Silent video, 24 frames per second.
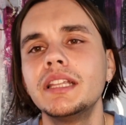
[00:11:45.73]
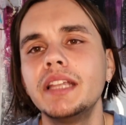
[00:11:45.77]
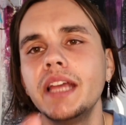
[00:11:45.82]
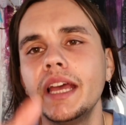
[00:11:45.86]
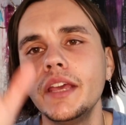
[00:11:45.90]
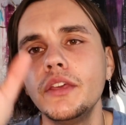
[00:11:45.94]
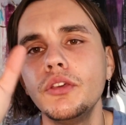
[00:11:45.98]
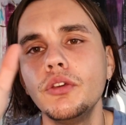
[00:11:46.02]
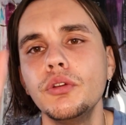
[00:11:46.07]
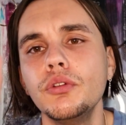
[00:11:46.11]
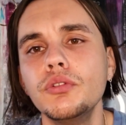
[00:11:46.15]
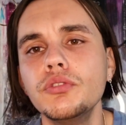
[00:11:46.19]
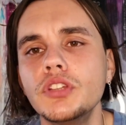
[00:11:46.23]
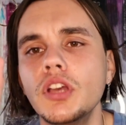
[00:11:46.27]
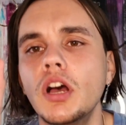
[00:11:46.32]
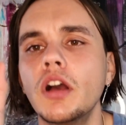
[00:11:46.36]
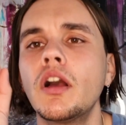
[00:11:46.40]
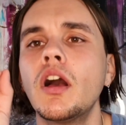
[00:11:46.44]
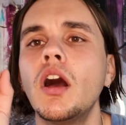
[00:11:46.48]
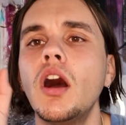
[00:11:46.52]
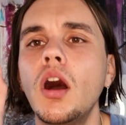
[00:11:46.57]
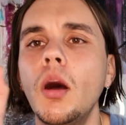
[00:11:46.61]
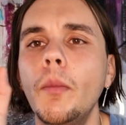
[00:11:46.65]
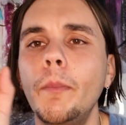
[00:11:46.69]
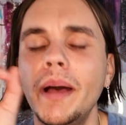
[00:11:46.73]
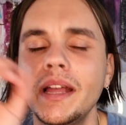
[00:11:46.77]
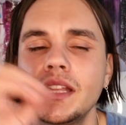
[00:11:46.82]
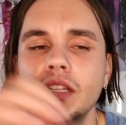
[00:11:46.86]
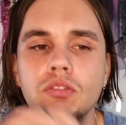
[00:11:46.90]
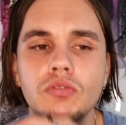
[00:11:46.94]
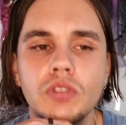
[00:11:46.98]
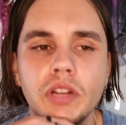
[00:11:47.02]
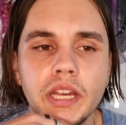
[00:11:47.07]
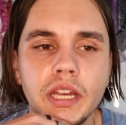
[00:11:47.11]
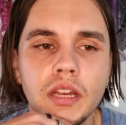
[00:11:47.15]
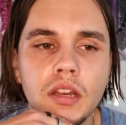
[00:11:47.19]
They use a car
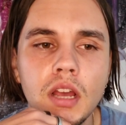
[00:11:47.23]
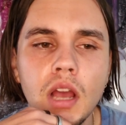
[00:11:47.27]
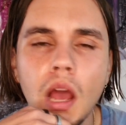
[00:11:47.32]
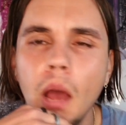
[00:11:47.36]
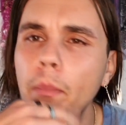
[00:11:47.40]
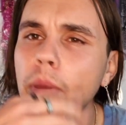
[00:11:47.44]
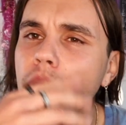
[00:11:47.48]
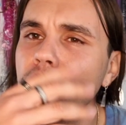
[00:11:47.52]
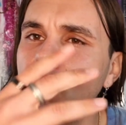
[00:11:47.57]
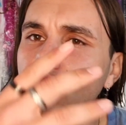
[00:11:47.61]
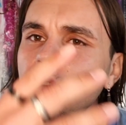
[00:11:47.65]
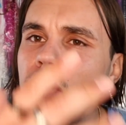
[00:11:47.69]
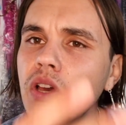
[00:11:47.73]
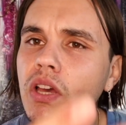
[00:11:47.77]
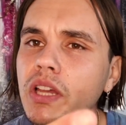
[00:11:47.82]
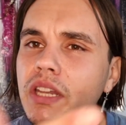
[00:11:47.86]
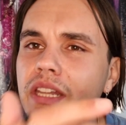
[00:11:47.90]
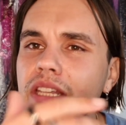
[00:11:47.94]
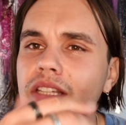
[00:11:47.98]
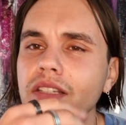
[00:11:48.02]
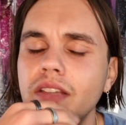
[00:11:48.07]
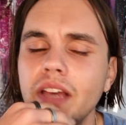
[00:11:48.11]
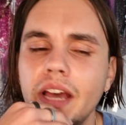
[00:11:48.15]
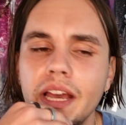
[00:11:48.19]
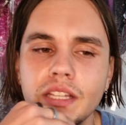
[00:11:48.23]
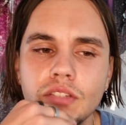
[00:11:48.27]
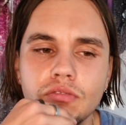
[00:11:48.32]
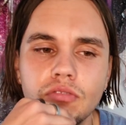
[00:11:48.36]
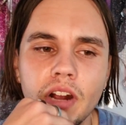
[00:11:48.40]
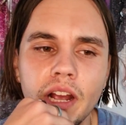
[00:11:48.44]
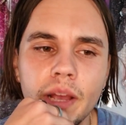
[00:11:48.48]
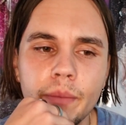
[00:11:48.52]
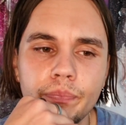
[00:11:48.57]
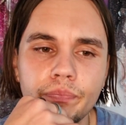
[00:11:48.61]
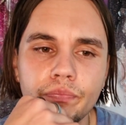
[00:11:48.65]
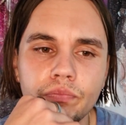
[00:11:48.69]
battery. But you look at these guys,
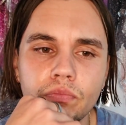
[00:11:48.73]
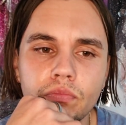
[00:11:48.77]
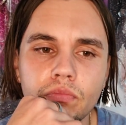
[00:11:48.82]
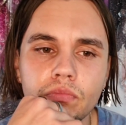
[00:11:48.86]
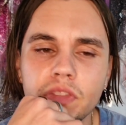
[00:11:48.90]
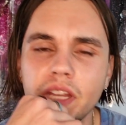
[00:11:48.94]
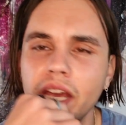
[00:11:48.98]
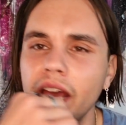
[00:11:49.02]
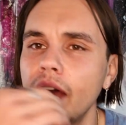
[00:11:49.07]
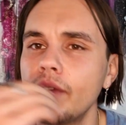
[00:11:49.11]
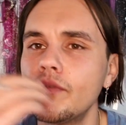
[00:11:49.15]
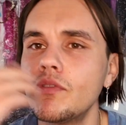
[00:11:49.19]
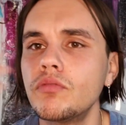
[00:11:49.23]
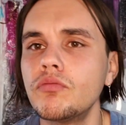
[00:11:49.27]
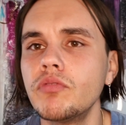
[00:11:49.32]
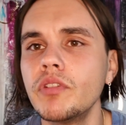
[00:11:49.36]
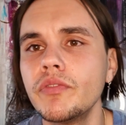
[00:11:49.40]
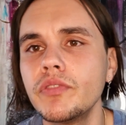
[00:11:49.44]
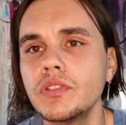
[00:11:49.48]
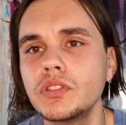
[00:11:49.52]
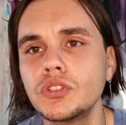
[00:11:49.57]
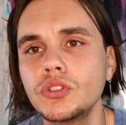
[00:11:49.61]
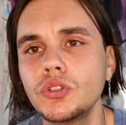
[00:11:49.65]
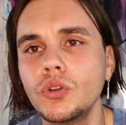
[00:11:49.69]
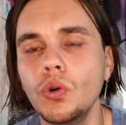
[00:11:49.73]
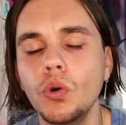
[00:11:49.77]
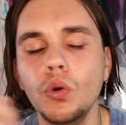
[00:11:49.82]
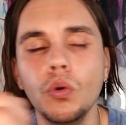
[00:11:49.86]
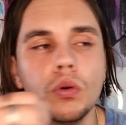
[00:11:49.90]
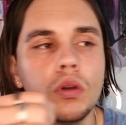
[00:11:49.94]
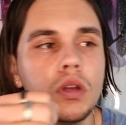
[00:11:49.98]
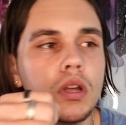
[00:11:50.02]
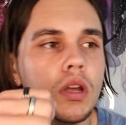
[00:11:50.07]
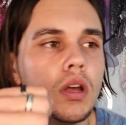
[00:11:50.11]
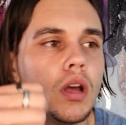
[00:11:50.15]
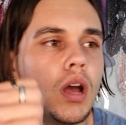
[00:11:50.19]
right? They have a river
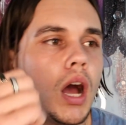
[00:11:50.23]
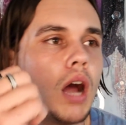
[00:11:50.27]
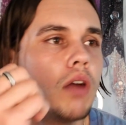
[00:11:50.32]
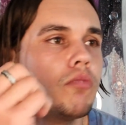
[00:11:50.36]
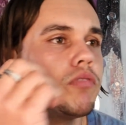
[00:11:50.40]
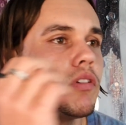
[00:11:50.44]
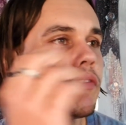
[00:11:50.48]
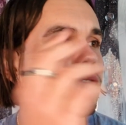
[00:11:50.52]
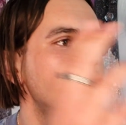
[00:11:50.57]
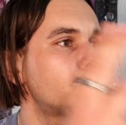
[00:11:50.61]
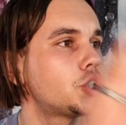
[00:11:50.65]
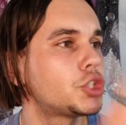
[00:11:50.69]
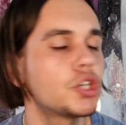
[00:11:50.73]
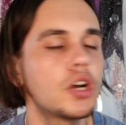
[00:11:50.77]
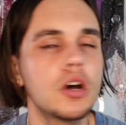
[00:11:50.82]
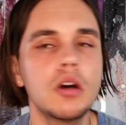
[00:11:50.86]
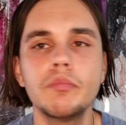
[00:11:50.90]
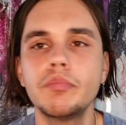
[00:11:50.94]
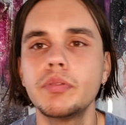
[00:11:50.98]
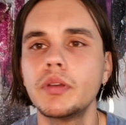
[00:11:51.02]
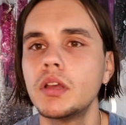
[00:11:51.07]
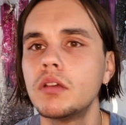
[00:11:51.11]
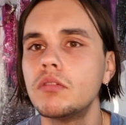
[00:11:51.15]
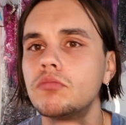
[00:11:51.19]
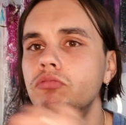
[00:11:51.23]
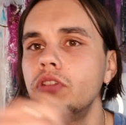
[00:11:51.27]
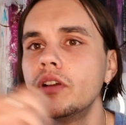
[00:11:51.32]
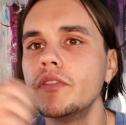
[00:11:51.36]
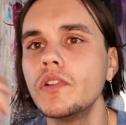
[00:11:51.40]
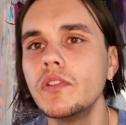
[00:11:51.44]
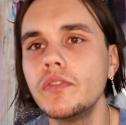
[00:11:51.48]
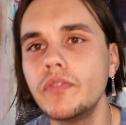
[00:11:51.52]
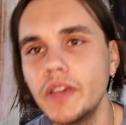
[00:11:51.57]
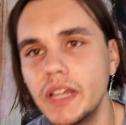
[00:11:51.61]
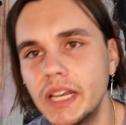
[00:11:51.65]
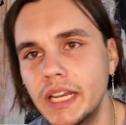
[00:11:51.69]
school, a river shop,
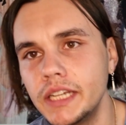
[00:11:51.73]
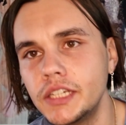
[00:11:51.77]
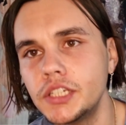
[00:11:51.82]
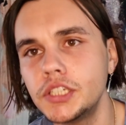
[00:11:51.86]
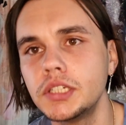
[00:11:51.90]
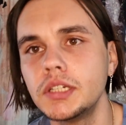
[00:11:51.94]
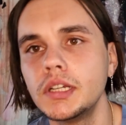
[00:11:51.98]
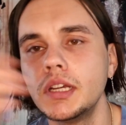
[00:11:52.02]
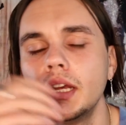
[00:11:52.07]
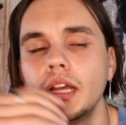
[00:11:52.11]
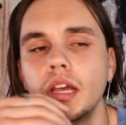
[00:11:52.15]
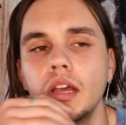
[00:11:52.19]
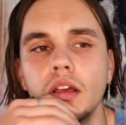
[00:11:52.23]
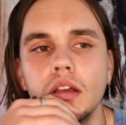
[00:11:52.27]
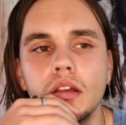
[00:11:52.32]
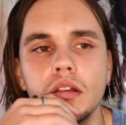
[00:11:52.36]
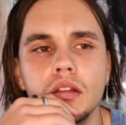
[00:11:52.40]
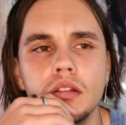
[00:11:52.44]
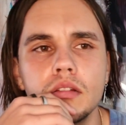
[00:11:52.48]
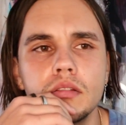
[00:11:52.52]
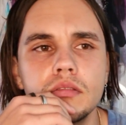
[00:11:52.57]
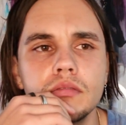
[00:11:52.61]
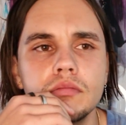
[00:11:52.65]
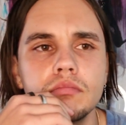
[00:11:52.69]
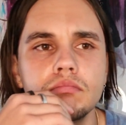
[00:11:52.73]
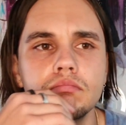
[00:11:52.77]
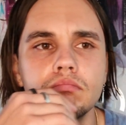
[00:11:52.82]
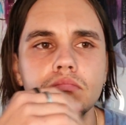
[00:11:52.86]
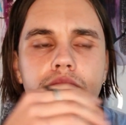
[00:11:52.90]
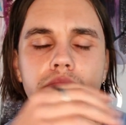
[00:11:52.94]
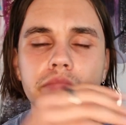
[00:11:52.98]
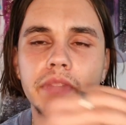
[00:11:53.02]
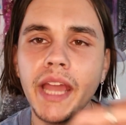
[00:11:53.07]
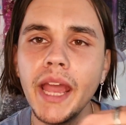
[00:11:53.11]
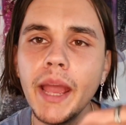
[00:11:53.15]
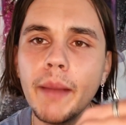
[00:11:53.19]
river village.
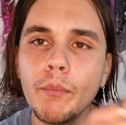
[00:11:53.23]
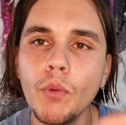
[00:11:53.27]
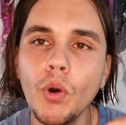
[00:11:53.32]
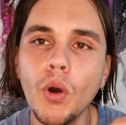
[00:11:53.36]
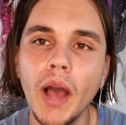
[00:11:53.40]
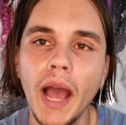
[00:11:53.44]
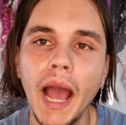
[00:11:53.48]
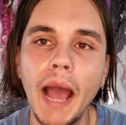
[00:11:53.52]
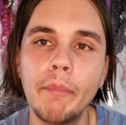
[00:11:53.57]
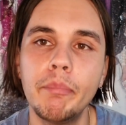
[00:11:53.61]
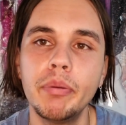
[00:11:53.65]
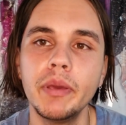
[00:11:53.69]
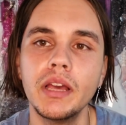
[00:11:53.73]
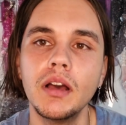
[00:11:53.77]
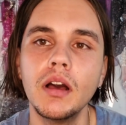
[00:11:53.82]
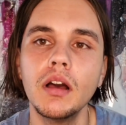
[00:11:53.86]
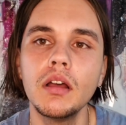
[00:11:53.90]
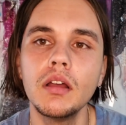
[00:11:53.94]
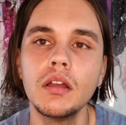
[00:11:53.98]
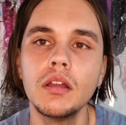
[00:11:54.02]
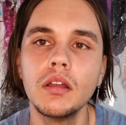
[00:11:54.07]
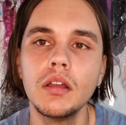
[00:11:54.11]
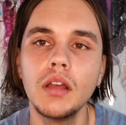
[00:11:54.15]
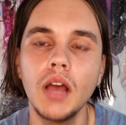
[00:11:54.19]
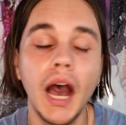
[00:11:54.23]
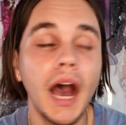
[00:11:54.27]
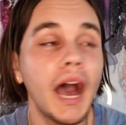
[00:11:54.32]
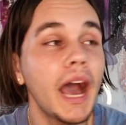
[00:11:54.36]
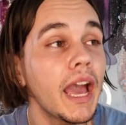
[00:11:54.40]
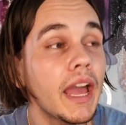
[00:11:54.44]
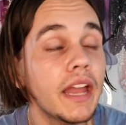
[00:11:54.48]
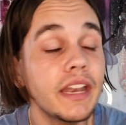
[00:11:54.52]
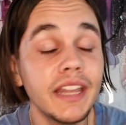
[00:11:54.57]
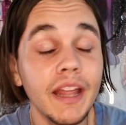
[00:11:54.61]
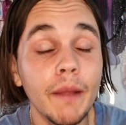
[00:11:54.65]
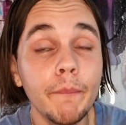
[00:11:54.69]
They're more happier.
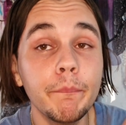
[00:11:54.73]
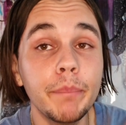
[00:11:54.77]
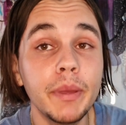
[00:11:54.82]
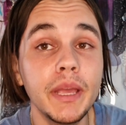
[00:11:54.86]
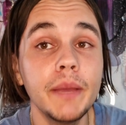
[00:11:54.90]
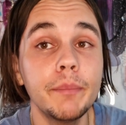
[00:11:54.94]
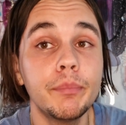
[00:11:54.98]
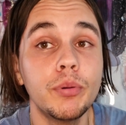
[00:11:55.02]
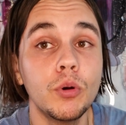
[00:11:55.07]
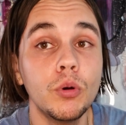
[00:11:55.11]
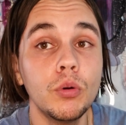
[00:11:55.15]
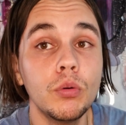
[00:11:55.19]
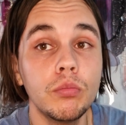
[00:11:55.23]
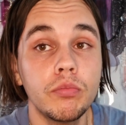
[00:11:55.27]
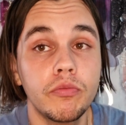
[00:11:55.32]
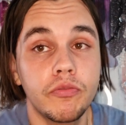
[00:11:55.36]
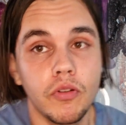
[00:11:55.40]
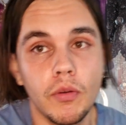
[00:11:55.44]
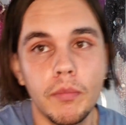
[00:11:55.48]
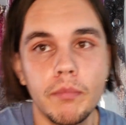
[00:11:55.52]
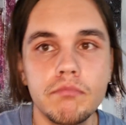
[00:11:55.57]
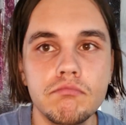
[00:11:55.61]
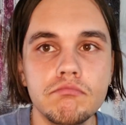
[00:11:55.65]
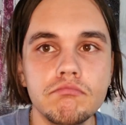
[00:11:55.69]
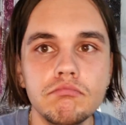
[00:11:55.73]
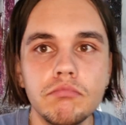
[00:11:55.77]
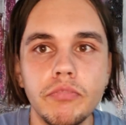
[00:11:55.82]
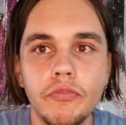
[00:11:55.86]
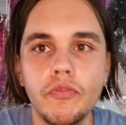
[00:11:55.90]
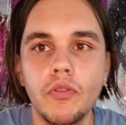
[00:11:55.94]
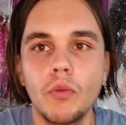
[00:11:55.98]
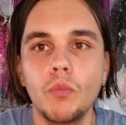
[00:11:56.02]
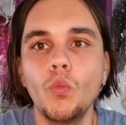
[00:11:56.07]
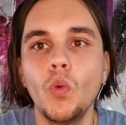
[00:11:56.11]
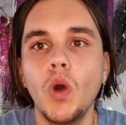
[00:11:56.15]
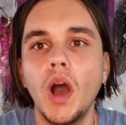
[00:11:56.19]
Them people, from
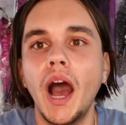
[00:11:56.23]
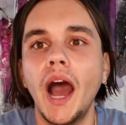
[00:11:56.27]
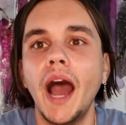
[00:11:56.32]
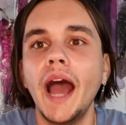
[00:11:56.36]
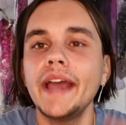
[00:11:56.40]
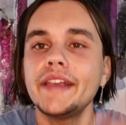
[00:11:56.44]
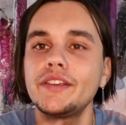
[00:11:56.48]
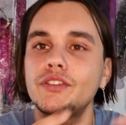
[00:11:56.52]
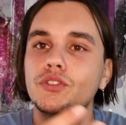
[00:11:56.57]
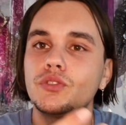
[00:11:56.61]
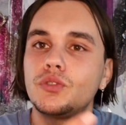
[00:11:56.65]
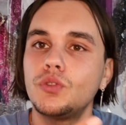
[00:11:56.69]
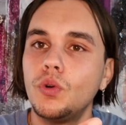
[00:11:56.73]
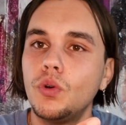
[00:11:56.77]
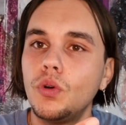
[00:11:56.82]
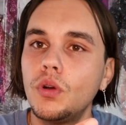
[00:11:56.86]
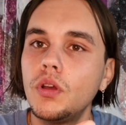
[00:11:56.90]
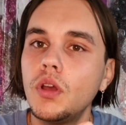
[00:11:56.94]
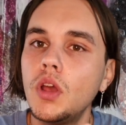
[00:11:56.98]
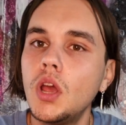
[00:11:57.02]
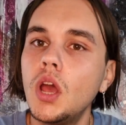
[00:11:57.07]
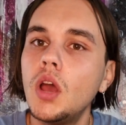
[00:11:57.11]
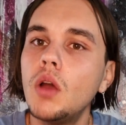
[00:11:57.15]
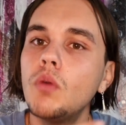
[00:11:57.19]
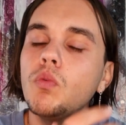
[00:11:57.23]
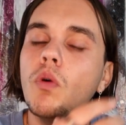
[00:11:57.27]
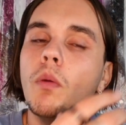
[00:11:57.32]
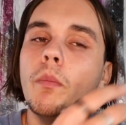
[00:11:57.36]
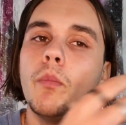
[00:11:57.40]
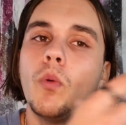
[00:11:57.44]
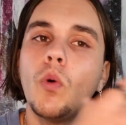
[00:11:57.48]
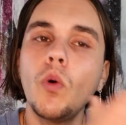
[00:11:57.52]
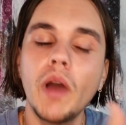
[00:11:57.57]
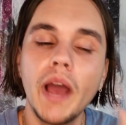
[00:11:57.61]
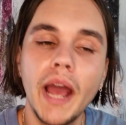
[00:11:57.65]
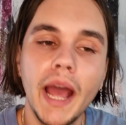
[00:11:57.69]
what I saw, were
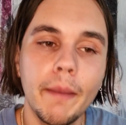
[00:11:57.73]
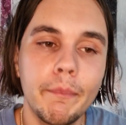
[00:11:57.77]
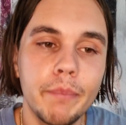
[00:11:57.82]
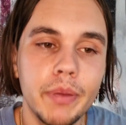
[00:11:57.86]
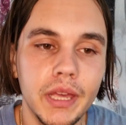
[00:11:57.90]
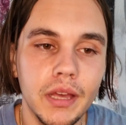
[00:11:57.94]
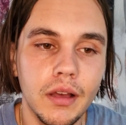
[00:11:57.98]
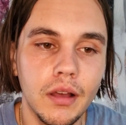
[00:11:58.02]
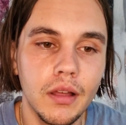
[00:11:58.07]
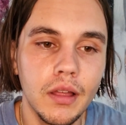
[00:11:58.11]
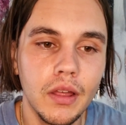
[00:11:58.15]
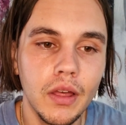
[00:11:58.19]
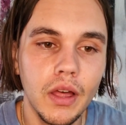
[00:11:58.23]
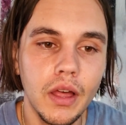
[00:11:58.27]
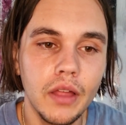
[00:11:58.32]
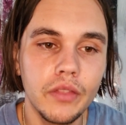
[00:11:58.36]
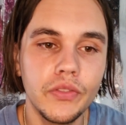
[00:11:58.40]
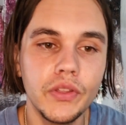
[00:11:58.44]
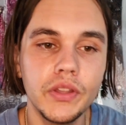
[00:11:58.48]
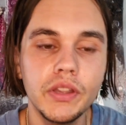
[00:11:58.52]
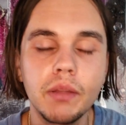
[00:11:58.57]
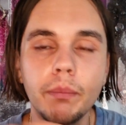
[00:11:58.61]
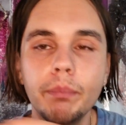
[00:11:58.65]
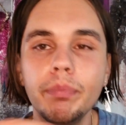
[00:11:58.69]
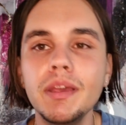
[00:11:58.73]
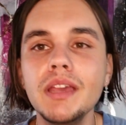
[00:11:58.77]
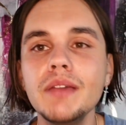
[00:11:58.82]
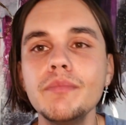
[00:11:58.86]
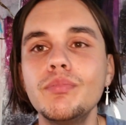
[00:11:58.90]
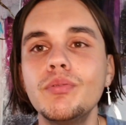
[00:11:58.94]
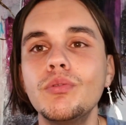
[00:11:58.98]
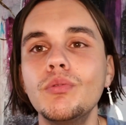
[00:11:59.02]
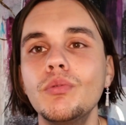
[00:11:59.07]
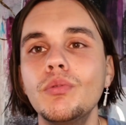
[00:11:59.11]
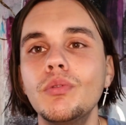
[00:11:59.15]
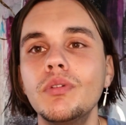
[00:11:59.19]
more happier than the
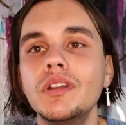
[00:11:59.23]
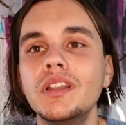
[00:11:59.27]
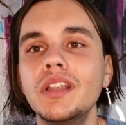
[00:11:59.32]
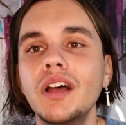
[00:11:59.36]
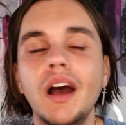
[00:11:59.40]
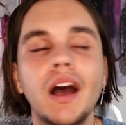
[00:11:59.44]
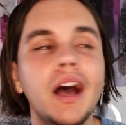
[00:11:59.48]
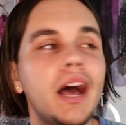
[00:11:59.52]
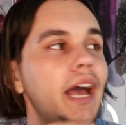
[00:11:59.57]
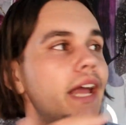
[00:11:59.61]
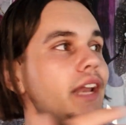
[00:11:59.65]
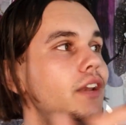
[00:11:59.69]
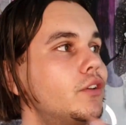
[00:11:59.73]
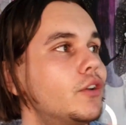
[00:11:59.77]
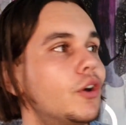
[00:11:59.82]
people that I